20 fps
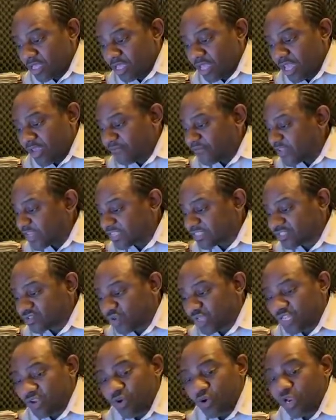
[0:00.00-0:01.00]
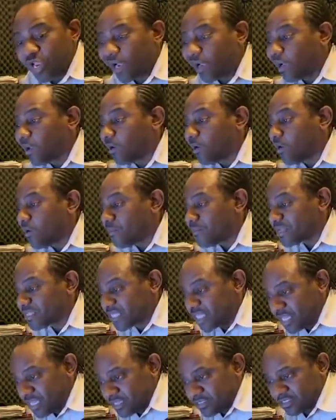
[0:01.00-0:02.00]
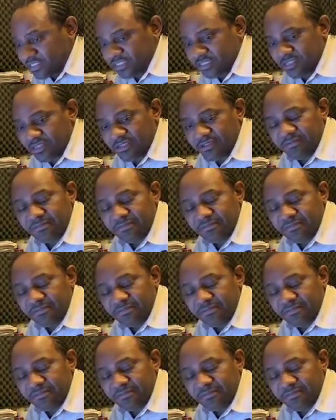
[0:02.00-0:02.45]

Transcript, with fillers: Aphex Twin, allow me things.